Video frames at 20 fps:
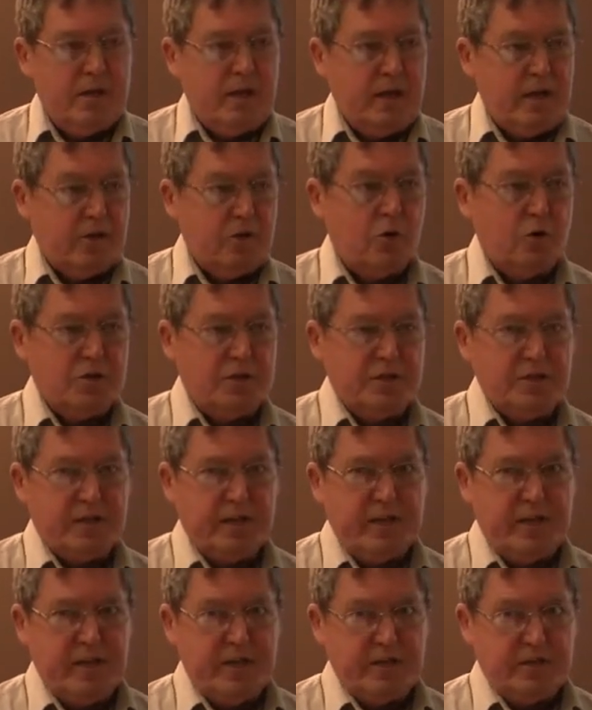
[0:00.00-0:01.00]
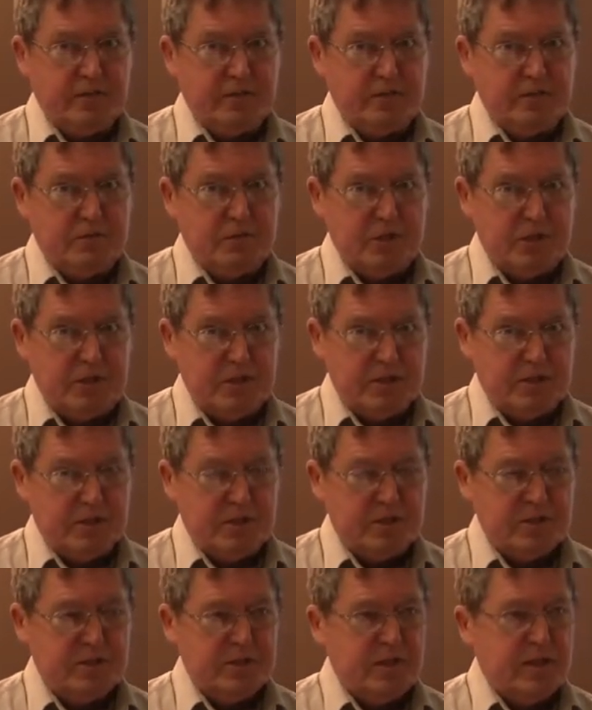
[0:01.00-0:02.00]
And of course, in the case of
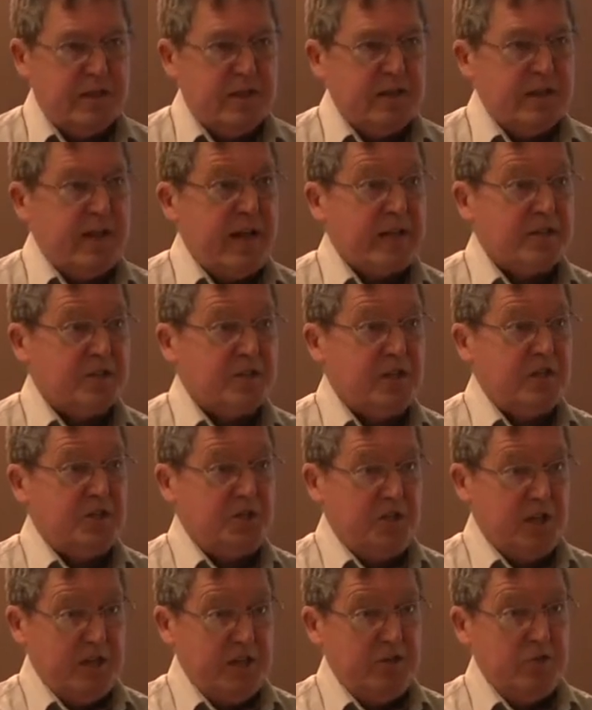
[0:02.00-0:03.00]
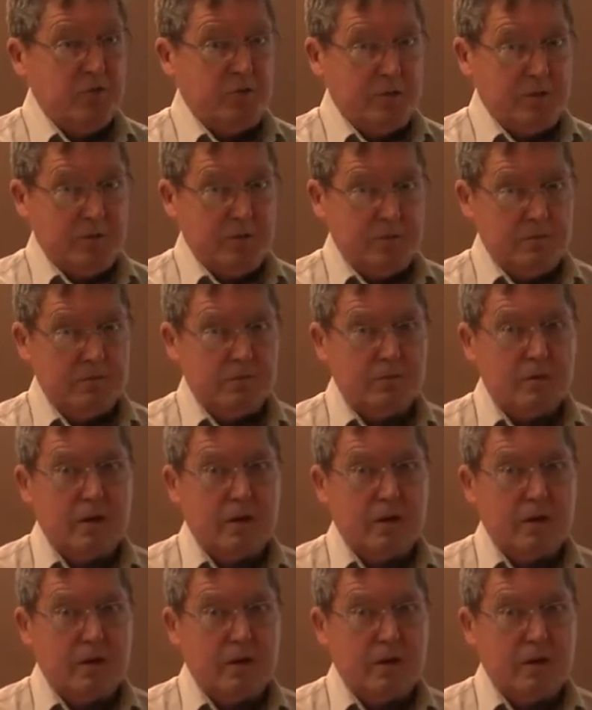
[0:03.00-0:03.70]
Jesus, that's a genuine,